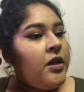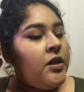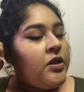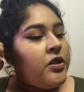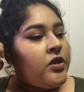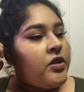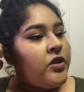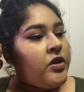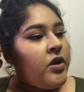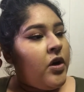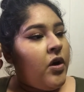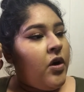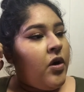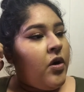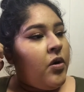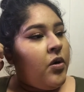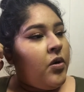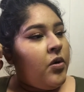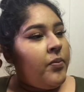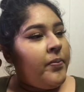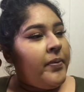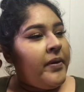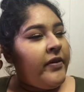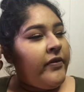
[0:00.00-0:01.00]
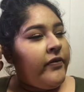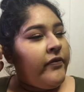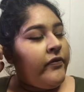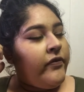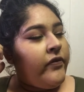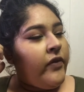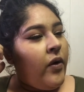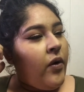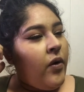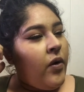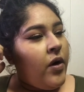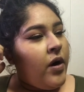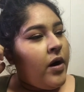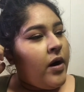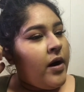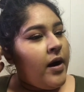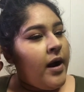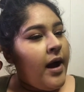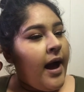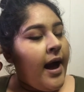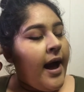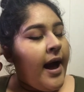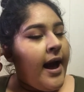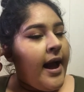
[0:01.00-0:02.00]
So
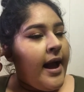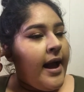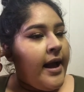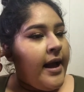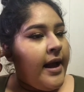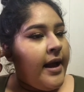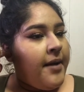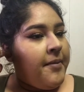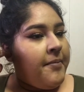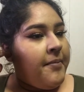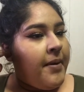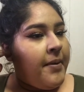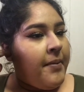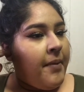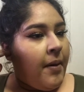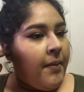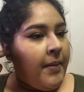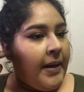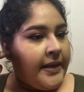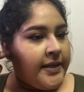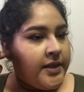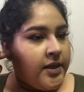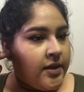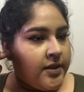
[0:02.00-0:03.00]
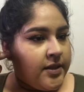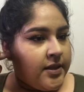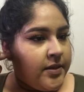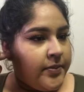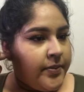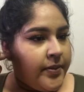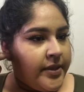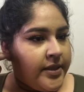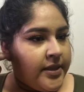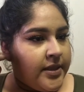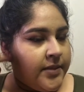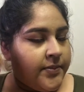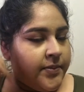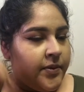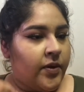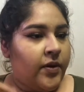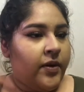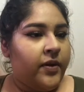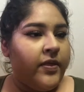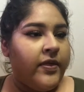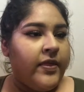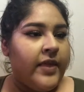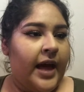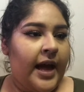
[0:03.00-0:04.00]
before my mom had talked to the
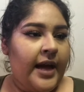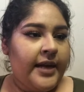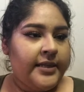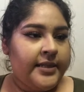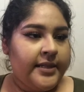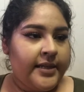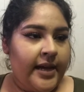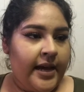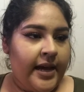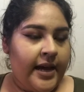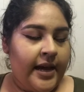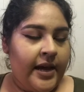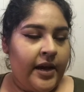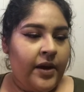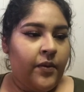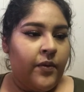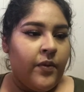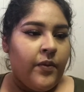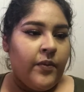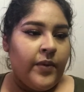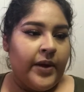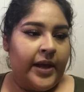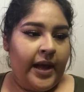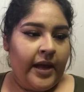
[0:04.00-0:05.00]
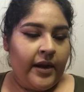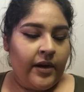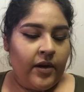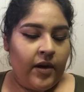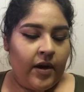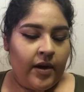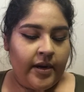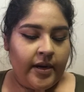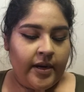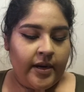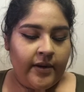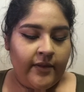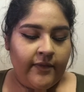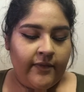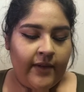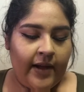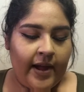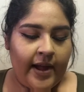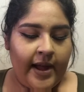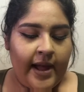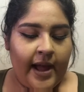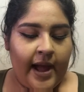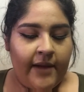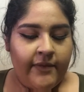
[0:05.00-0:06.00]
principal that day when we had gotten in a
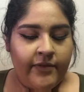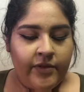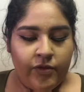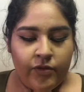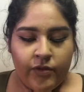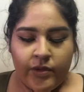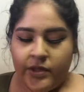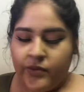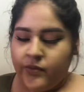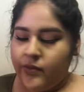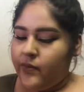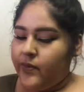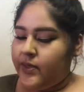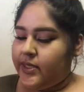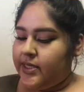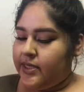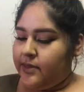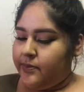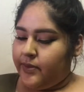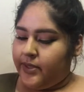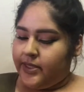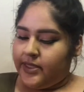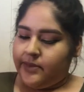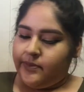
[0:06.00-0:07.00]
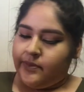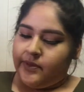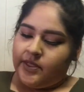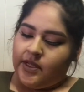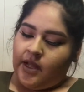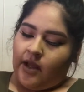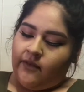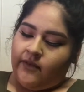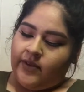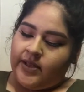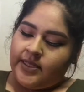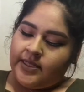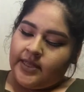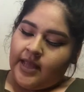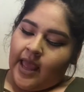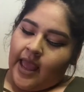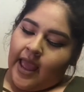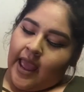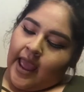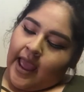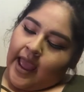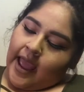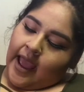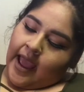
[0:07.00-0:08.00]
fight, afterwards we went to the principal's office
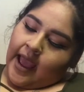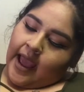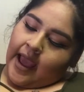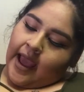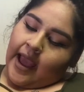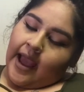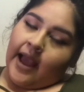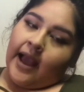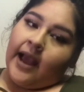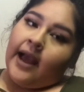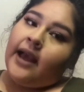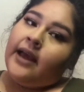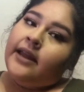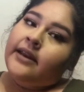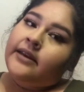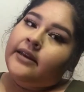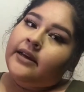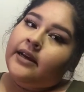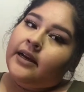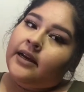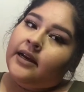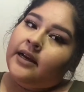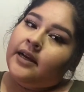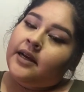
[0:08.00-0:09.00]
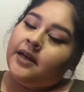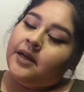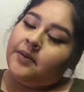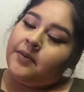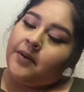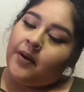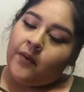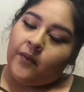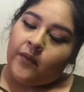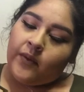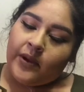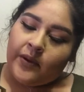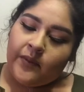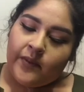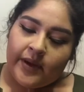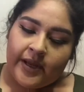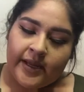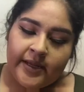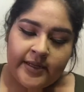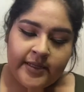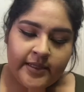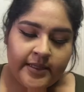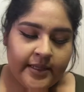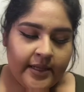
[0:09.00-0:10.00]
and we
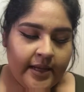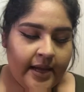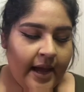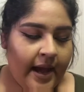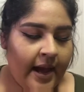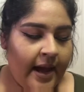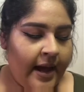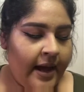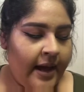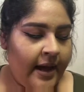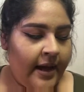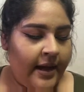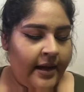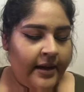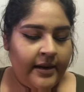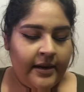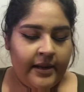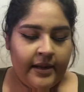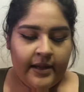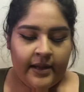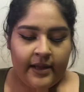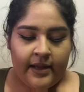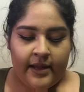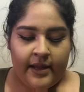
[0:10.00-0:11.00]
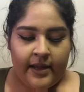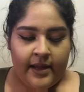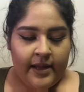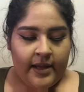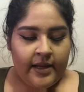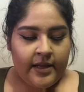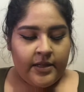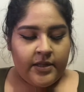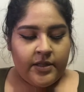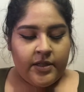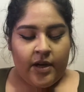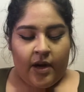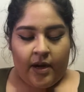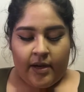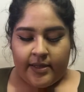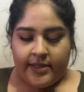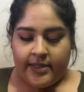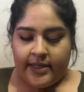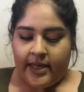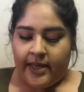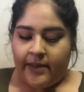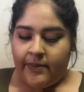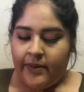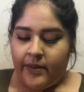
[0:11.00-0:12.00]
went and
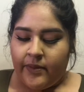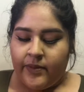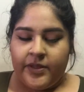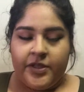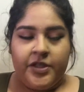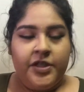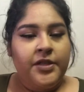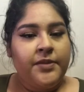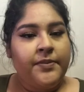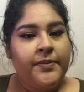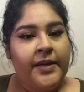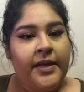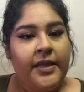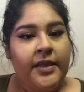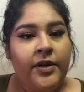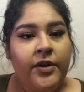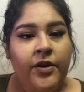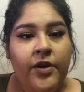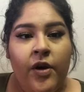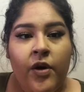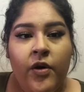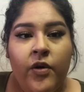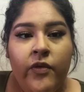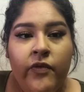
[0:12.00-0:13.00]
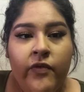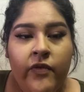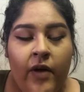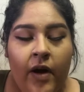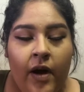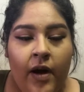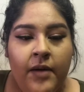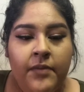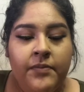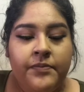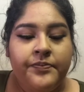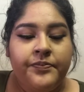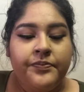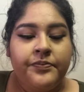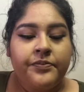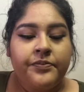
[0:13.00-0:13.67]
talked to him. It was just me and the girl who fought.